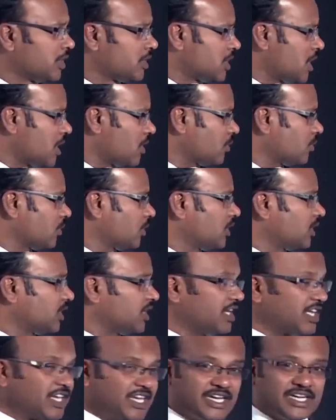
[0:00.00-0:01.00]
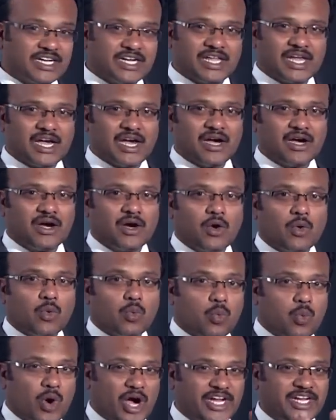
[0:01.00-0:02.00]
Now, in India,
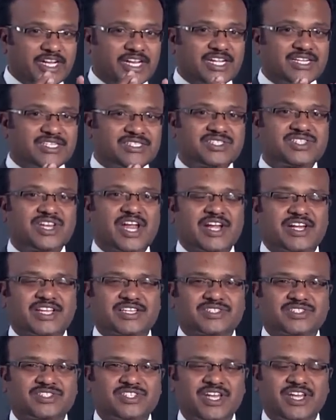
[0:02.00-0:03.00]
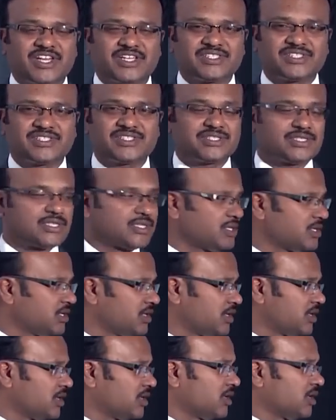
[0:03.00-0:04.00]
vital statistics
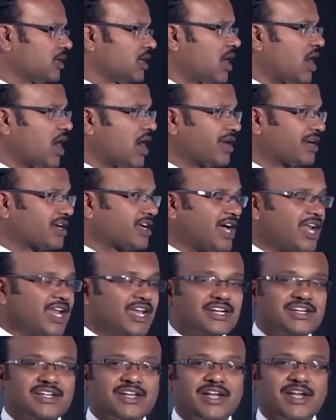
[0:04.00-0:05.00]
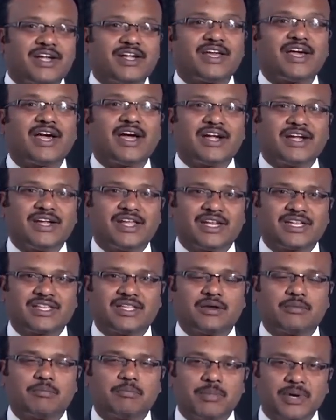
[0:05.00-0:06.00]
are collected under
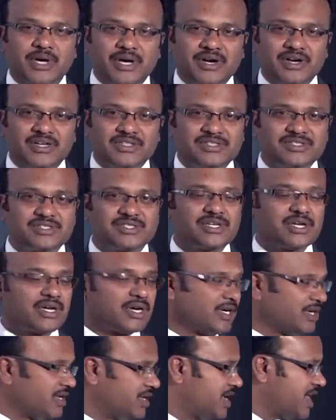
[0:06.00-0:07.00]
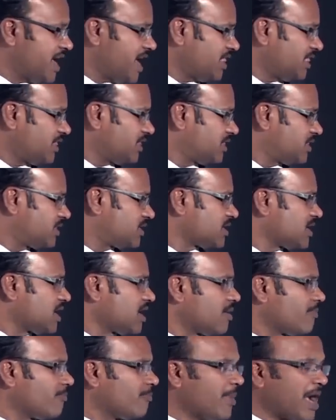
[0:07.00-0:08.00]
the Births, Death,
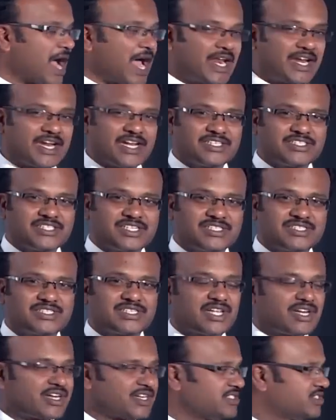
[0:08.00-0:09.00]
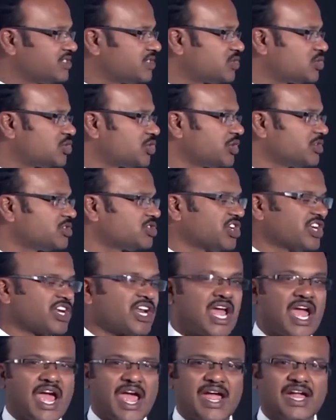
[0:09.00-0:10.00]
Marriages Registration
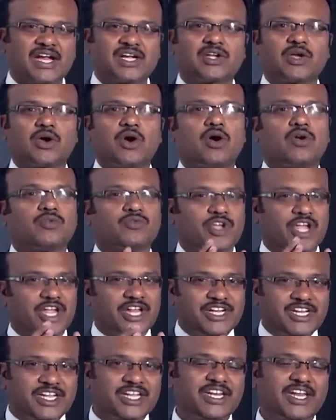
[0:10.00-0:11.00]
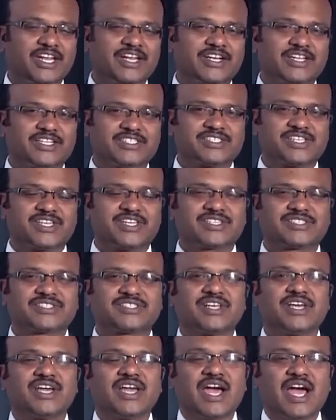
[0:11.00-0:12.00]
Act of 1886
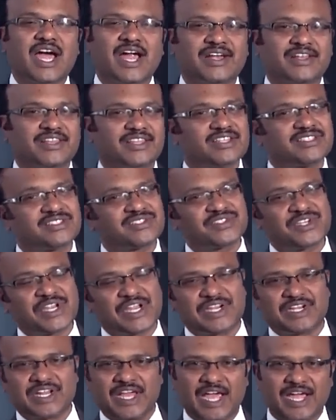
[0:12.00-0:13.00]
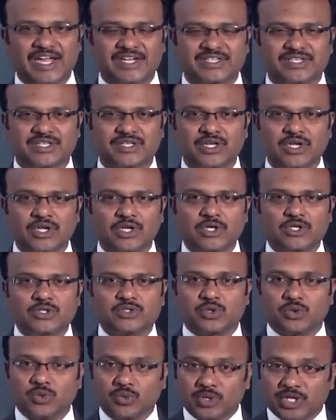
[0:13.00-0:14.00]
and the State Act.
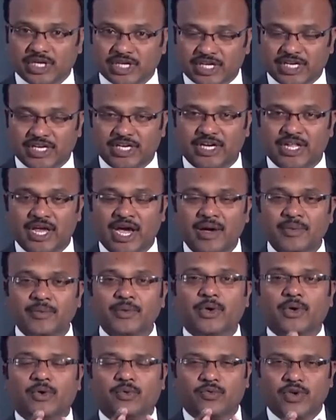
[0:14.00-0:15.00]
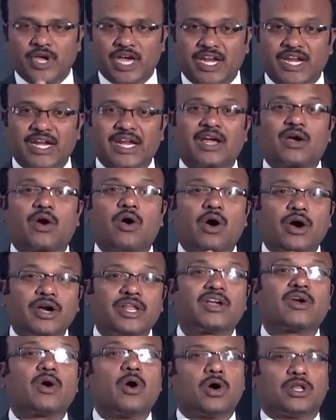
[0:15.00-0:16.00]
So, in India, we are
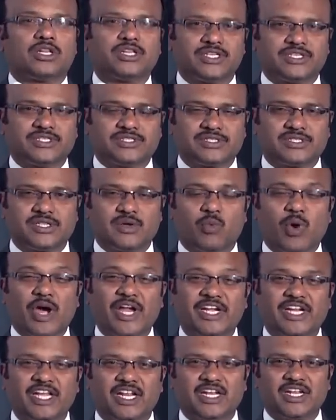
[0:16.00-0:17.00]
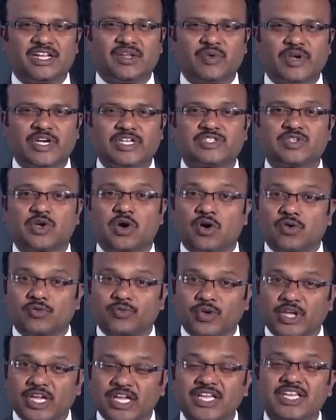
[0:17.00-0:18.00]
recording all these, the vital events of
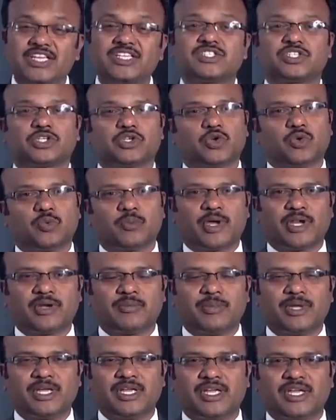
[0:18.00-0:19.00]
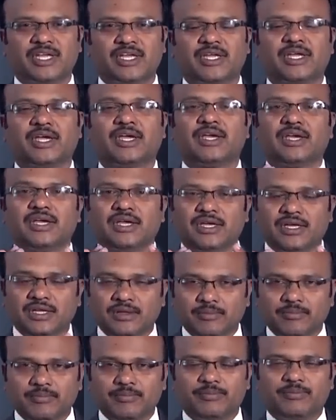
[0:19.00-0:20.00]
each human being
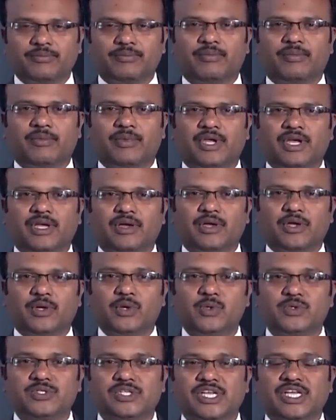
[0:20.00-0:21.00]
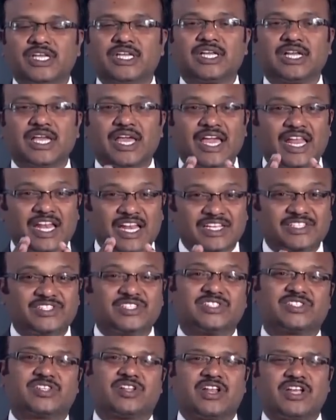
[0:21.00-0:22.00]
using a
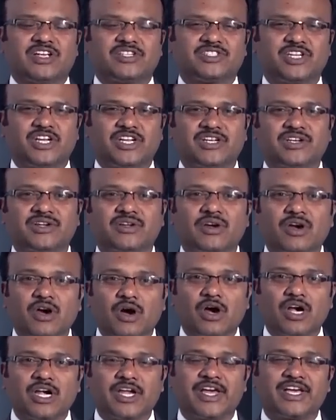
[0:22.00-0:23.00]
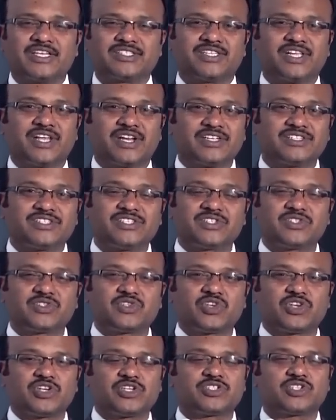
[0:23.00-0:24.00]
legislation called as the
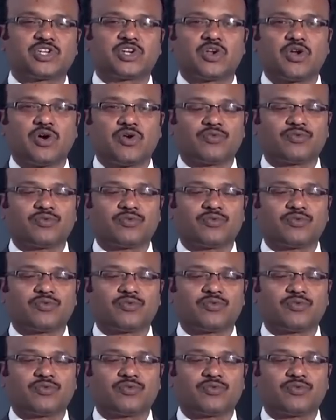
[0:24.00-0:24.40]
Registration